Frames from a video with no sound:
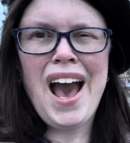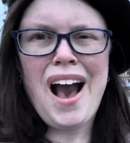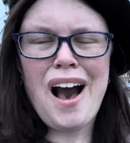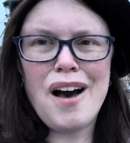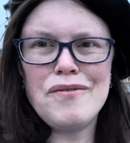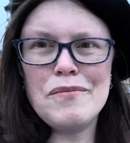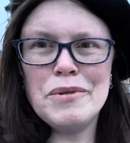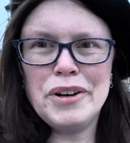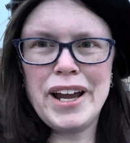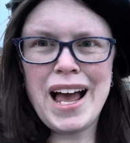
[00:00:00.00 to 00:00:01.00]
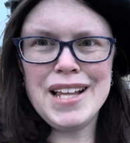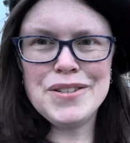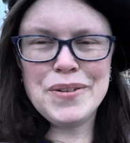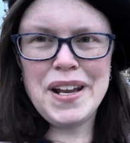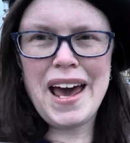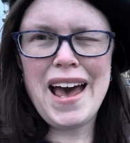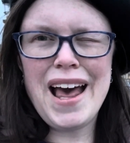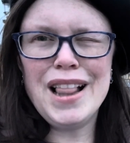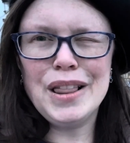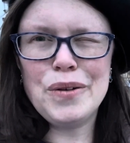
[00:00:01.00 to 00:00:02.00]
of Marie Antoinette
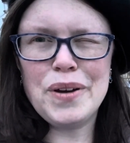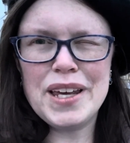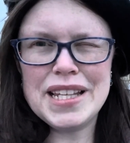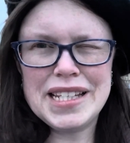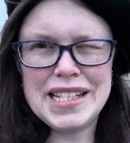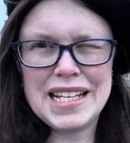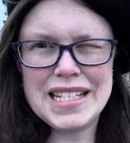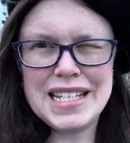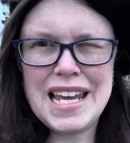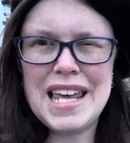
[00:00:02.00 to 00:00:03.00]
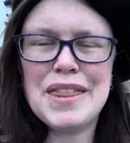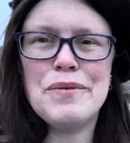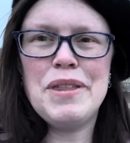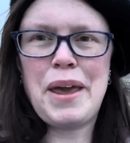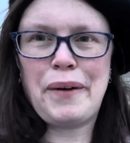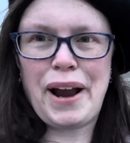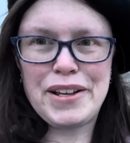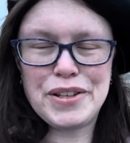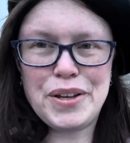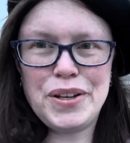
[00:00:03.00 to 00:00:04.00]
and Louis XVI when they were
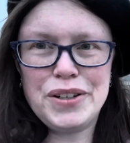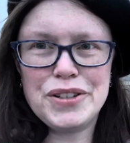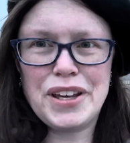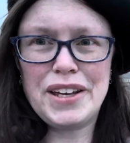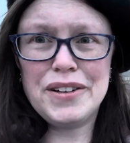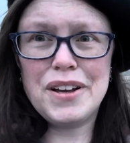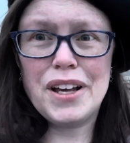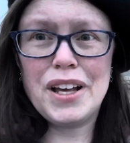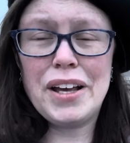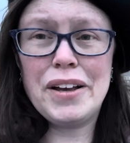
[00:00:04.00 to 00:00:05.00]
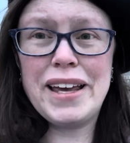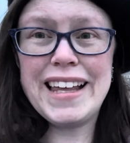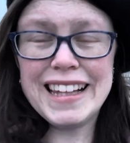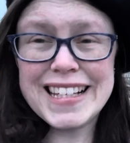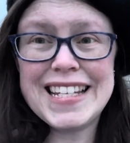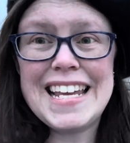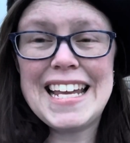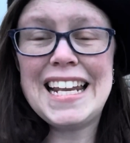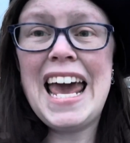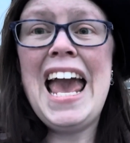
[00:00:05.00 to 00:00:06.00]
executed under the
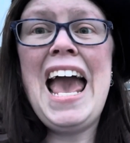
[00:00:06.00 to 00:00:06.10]
guillotine,